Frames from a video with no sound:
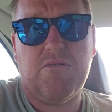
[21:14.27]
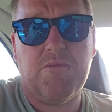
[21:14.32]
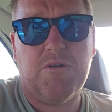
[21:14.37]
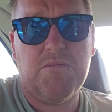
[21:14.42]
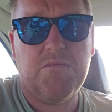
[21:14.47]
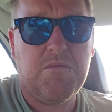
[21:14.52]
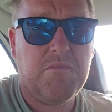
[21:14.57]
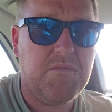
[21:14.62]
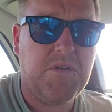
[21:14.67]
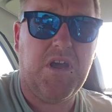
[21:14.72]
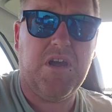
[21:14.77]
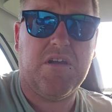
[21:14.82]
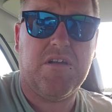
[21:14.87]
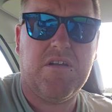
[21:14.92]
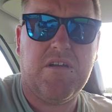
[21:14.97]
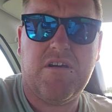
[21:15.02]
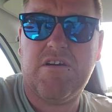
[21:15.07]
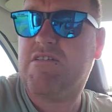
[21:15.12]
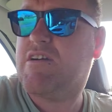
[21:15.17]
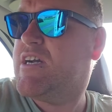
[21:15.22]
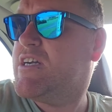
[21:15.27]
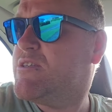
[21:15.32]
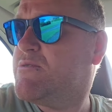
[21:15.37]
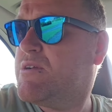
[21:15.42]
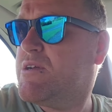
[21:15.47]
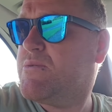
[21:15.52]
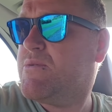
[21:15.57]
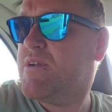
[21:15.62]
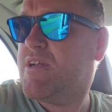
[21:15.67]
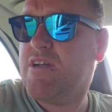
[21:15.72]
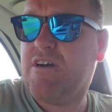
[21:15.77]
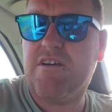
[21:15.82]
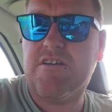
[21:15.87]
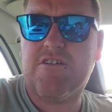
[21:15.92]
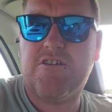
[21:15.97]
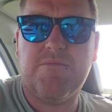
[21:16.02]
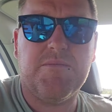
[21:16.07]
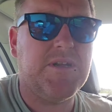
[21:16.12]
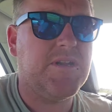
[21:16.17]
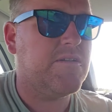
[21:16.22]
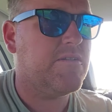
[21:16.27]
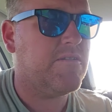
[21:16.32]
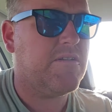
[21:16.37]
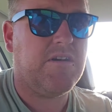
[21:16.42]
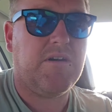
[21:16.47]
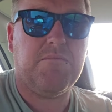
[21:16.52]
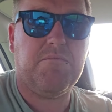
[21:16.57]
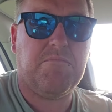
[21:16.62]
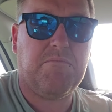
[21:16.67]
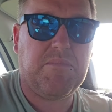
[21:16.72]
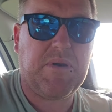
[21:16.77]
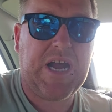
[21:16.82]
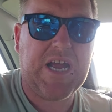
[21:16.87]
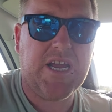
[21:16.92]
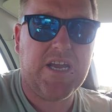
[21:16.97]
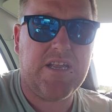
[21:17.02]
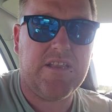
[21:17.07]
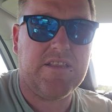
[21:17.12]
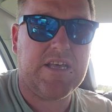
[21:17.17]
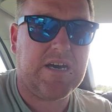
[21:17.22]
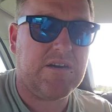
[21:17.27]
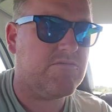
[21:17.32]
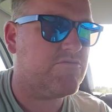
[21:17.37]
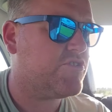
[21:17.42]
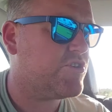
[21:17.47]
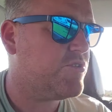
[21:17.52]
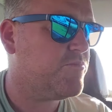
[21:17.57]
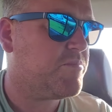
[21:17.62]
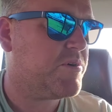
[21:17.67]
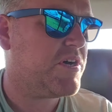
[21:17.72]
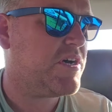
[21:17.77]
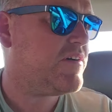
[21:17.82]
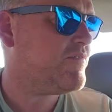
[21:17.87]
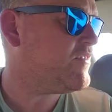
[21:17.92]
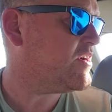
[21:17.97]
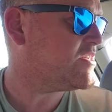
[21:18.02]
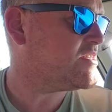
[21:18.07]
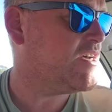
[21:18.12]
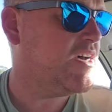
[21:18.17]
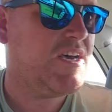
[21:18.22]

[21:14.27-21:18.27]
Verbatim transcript: him up. Yeah, okay, twenty quid a night coming. Like banging, that'll do perfect.